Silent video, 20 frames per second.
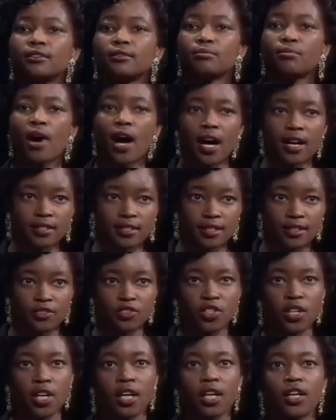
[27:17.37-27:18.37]
Positive
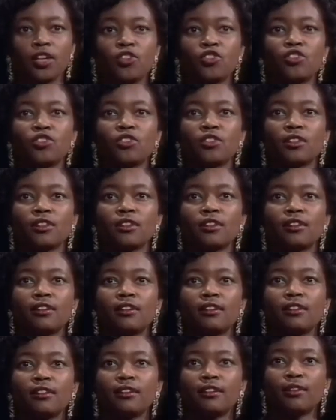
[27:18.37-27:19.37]
change,
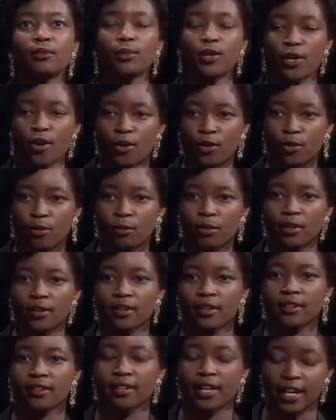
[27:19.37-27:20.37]
we hope,
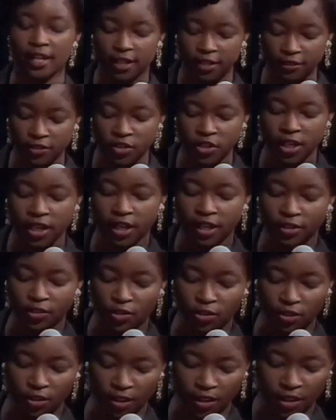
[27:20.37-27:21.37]
negative
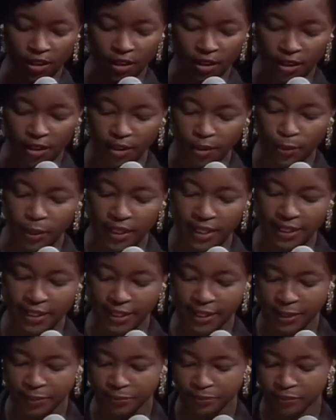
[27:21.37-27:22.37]
change, we
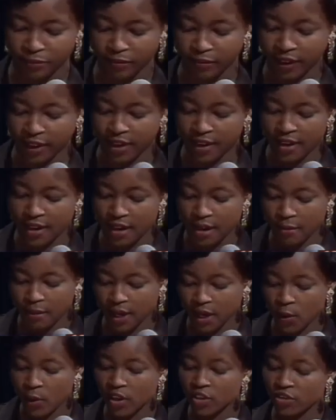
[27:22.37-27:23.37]
see.
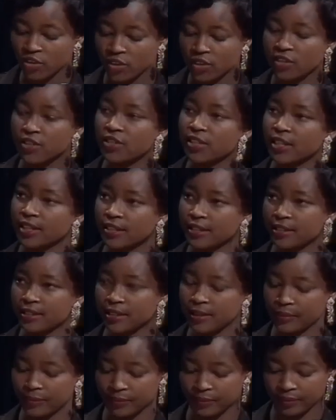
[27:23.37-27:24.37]
My question is
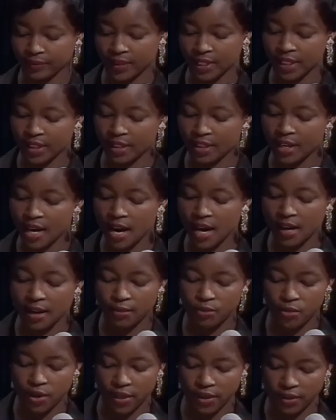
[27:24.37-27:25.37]
this. In a
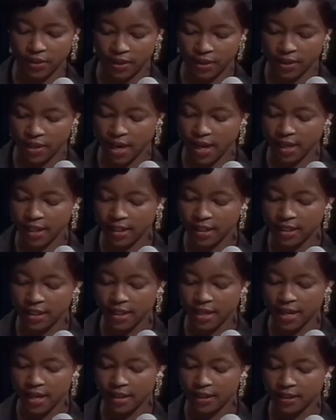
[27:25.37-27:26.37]
time where
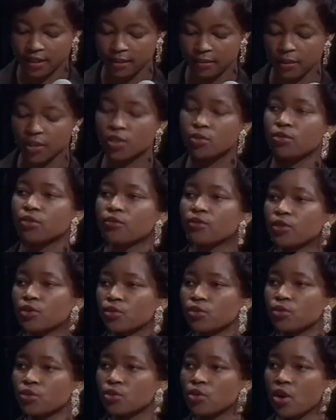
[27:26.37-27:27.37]
society has mixed
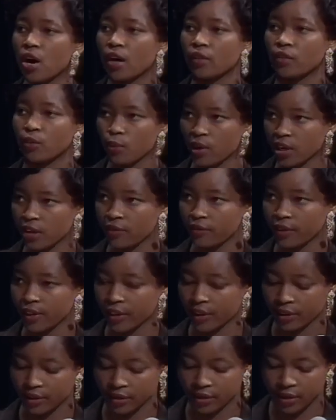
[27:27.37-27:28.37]
reviews on the
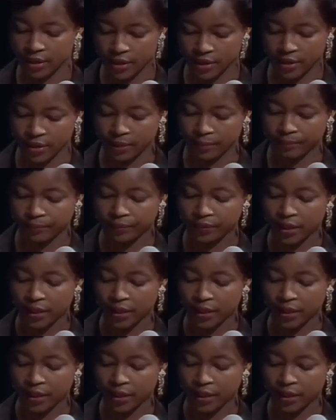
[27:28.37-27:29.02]
welfare system,